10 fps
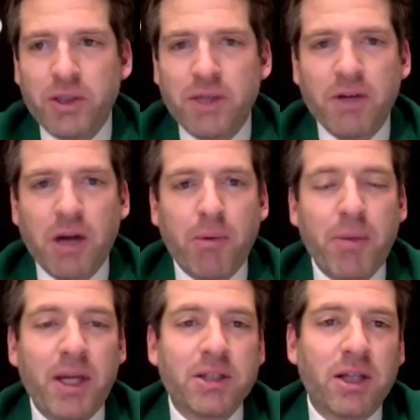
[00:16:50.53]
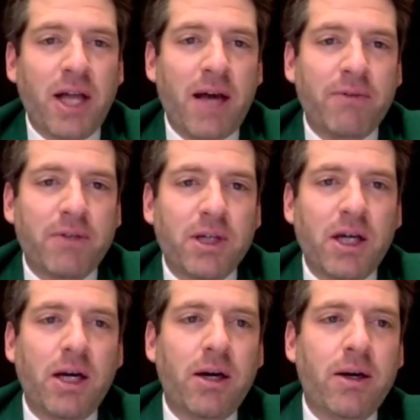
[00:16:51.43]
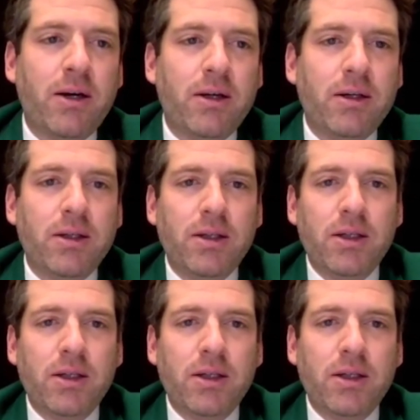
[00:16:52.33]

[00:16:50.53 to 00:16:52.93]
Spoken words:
just have a couple minutes left. I